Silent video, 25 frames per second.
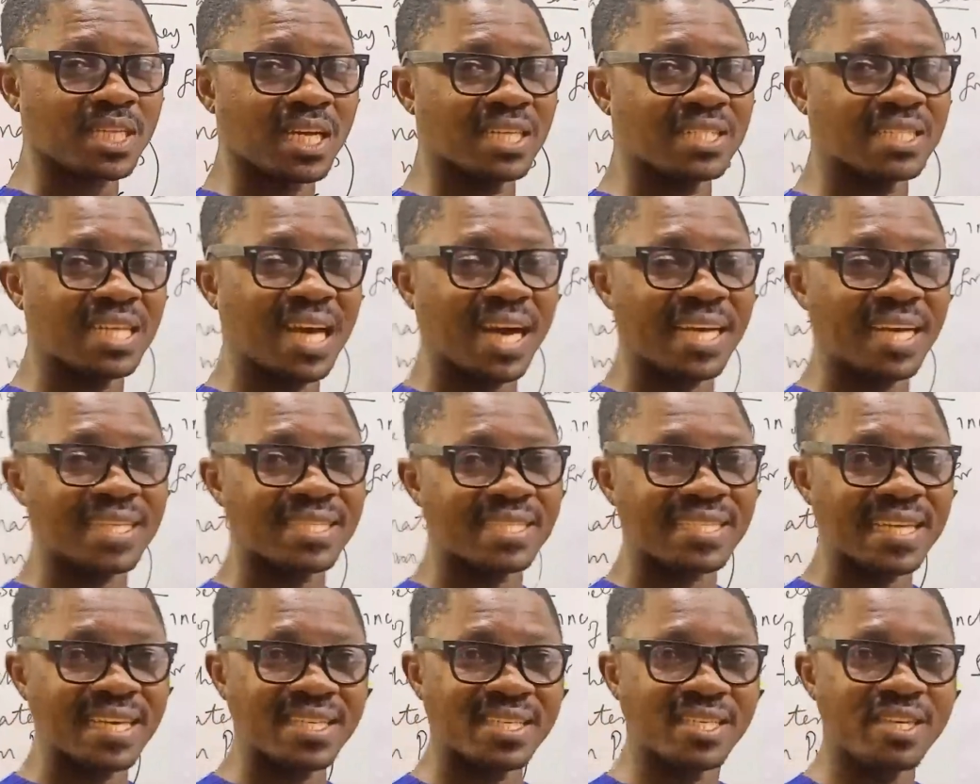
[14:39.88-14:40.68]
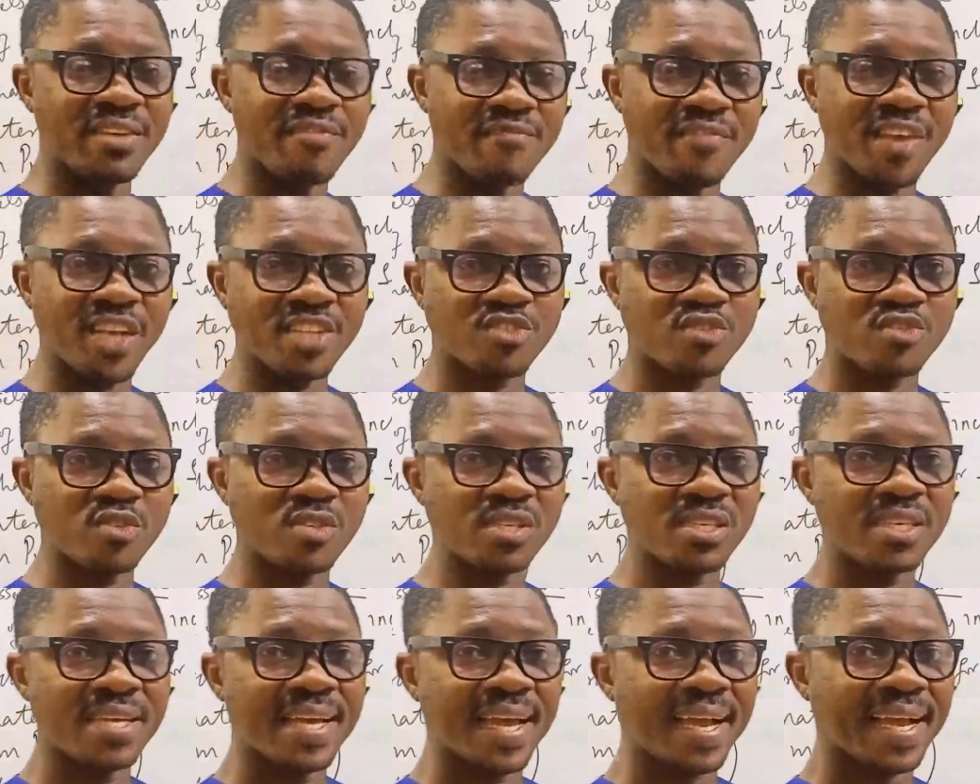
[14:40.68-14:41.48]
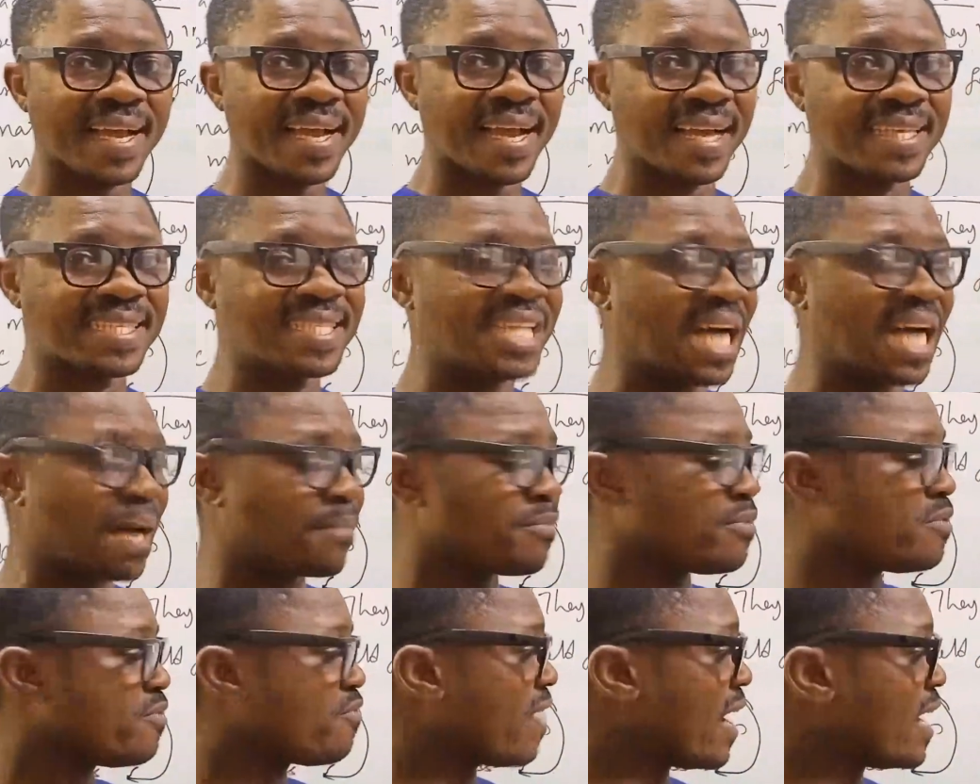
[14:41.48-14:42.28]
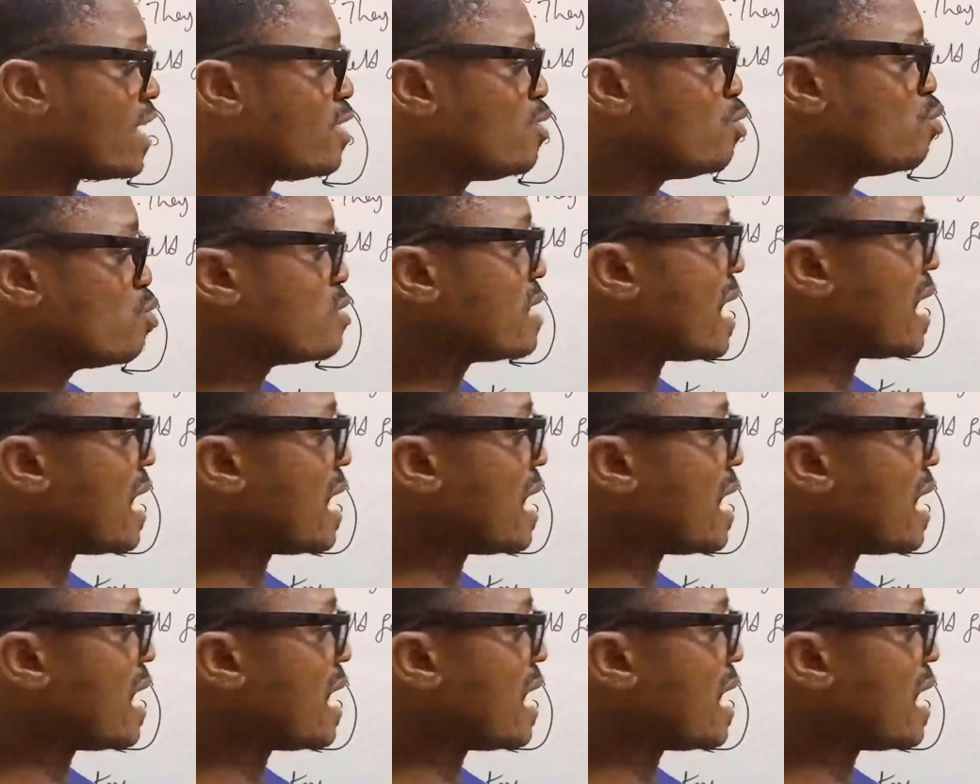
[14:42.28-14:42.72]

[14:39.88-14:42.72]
that inventory can either be valued